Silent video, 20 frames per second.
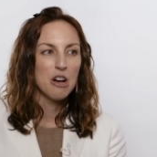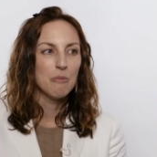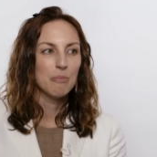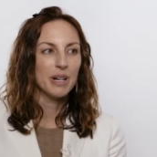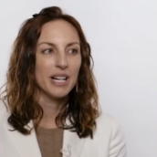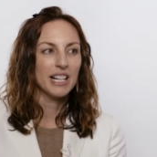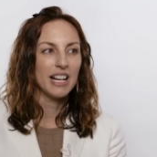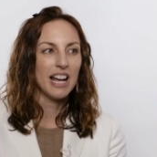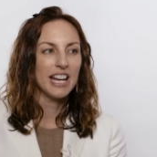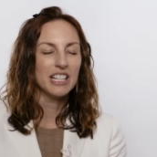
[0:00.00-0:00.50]

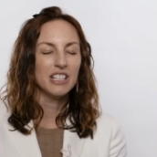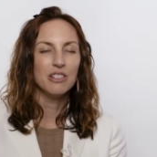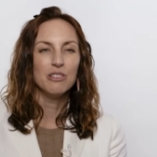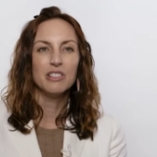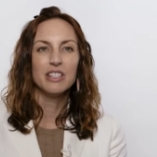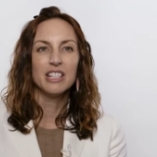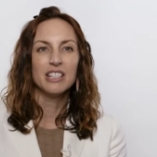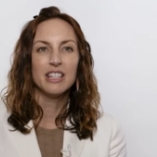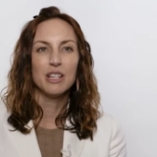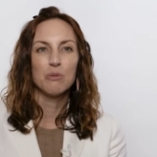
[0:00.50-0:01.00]
But I knew
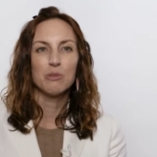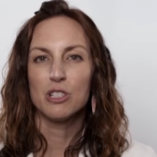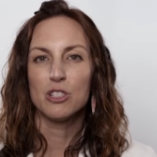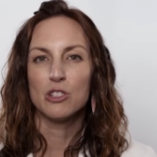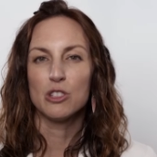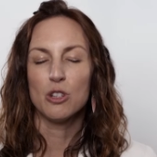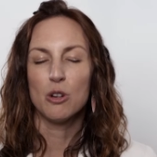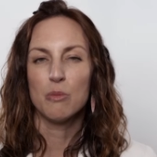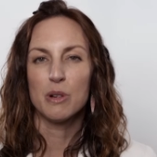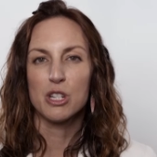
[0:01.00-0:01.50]
that there was
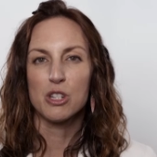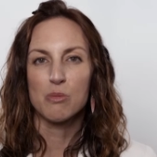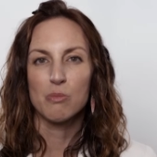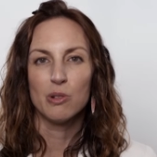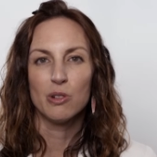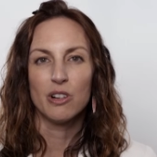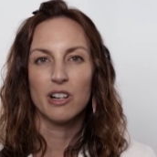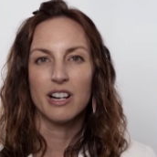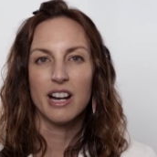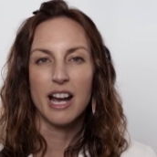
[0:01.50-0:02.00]
so much
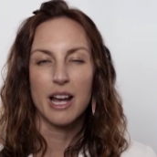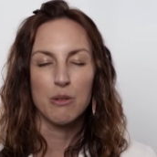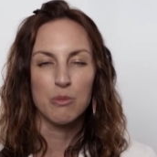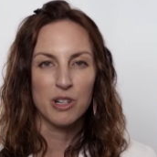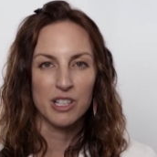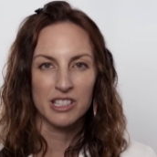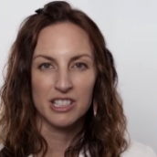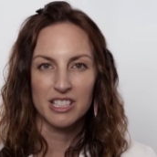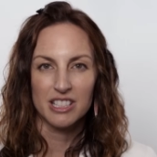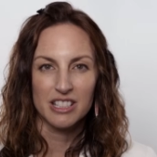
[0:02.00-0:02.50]
more I
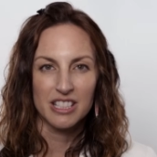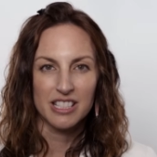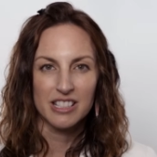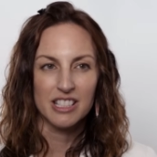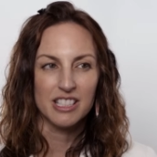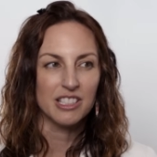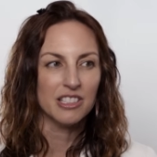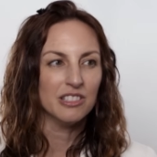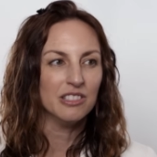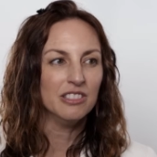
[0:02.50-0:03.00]
wanted to
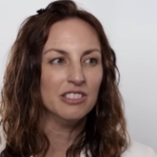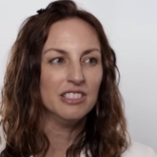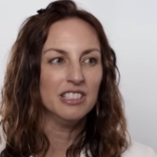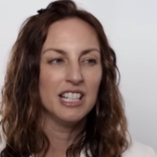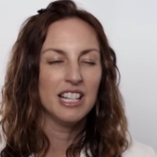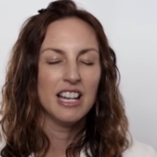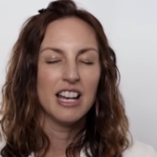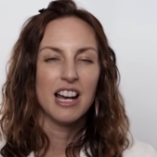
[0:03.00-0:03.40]
do.